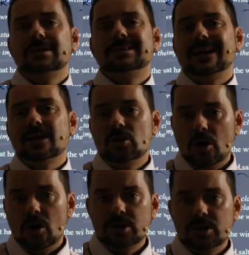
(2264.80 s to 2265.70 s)

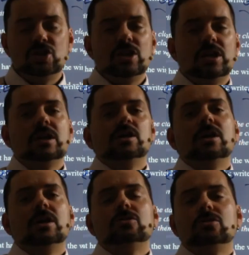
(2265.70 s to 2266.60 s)
technology
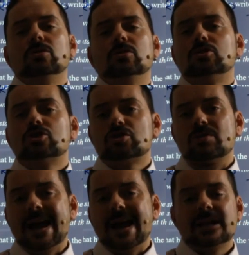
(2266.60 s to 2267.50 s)
to
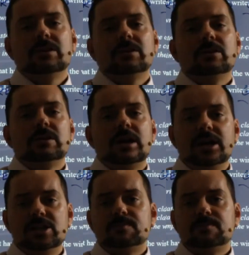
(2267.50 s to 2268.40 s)
track
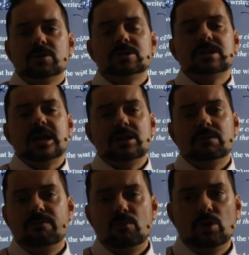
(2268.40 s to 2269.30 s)
icebergs and
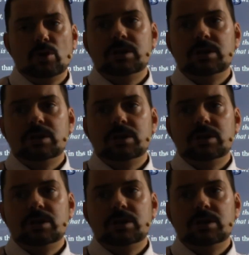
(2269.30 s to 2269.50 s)
avoid